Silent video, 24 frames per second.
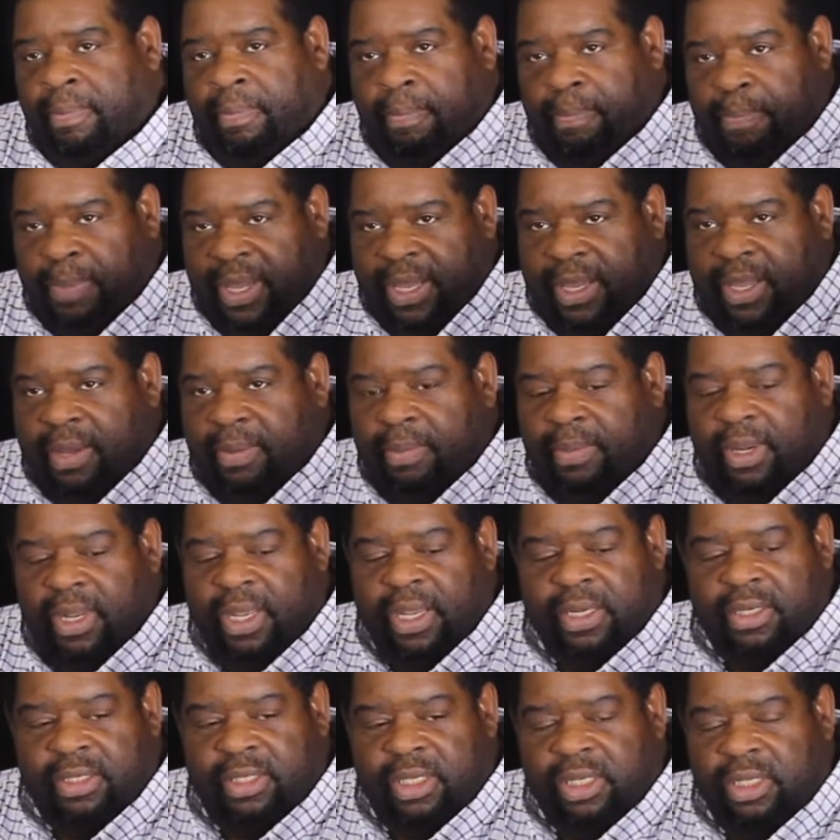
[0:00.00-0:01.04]
Pink
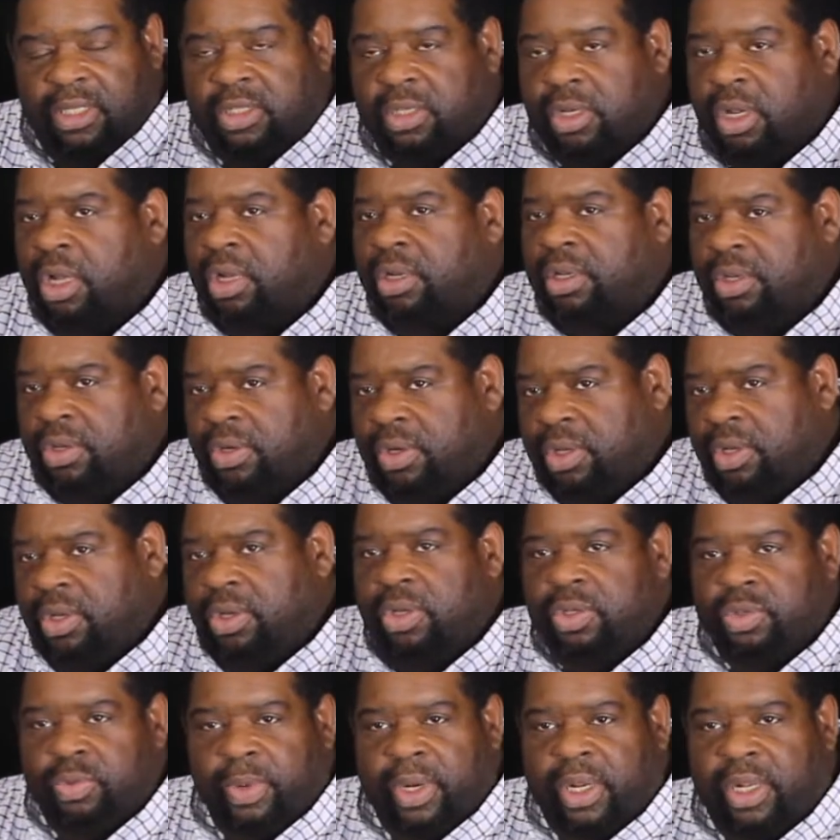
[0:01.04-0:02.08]
Himalayan sea salt. You can
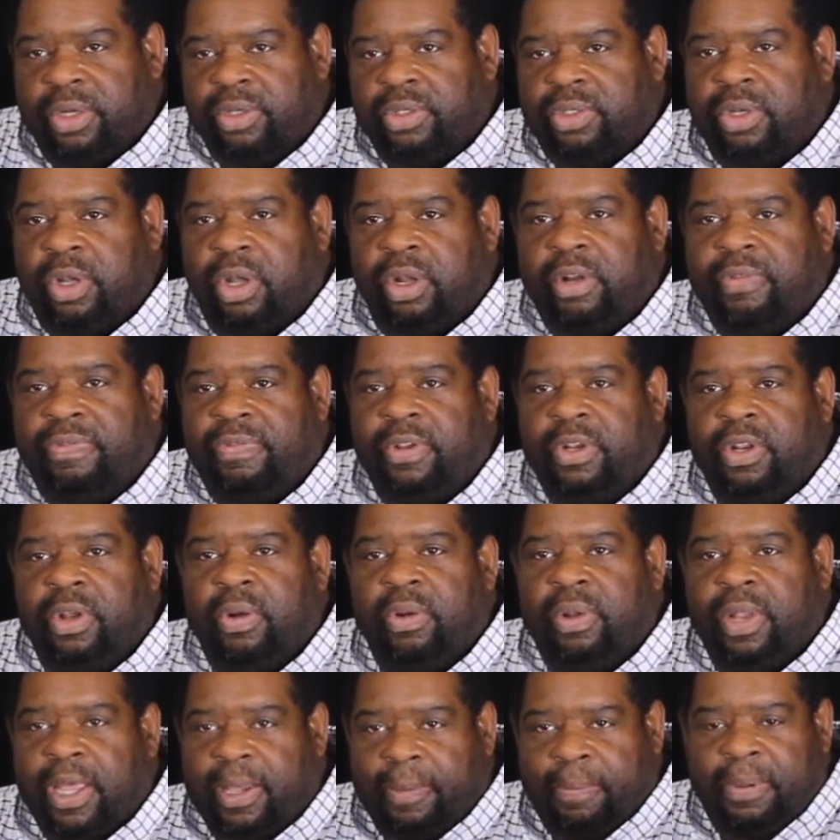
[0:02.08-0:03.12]
use regular salt if you don't
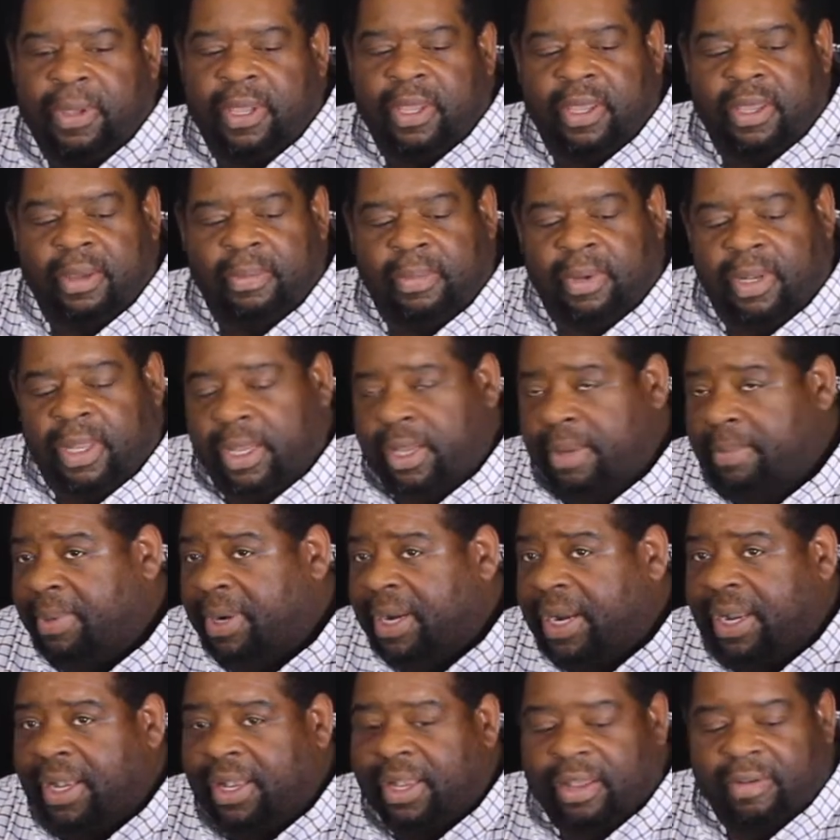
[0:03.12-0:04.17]
like pink Himalayan, but
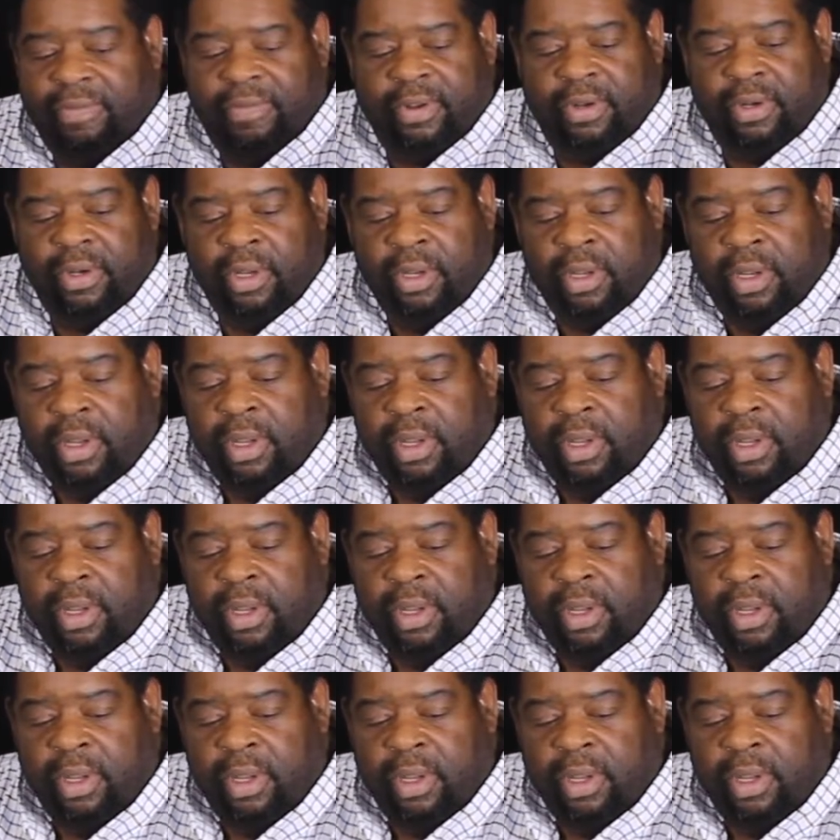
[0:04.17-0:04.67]
I love it.